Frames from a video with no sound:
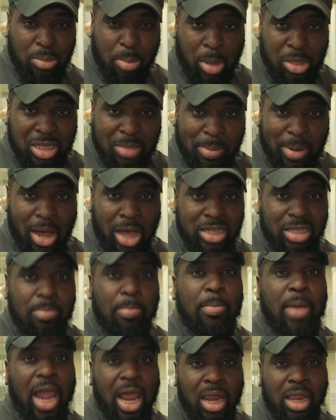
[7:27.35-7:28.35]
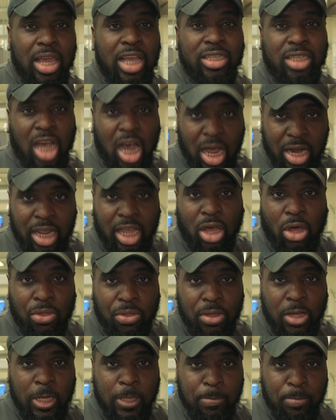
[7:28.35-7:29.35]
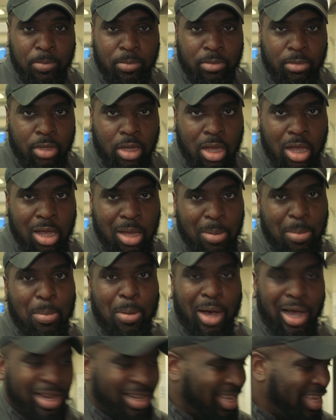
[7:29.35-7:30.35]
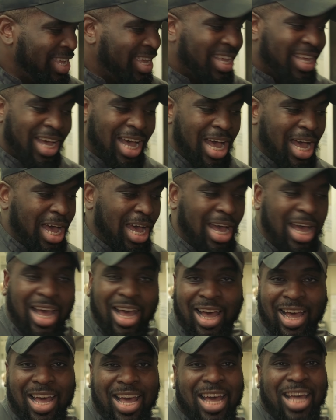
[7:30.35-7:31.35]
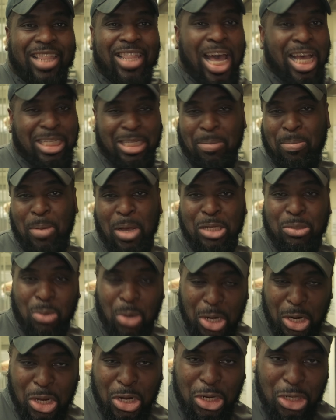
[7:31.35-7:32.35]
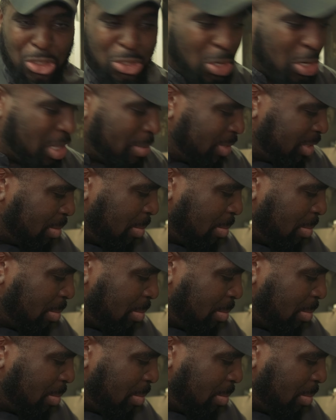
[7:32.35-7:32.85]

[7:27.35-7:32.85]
with Brussels sprouts. Mainly it's unhealthy, but that's the best way to enjoy them. It's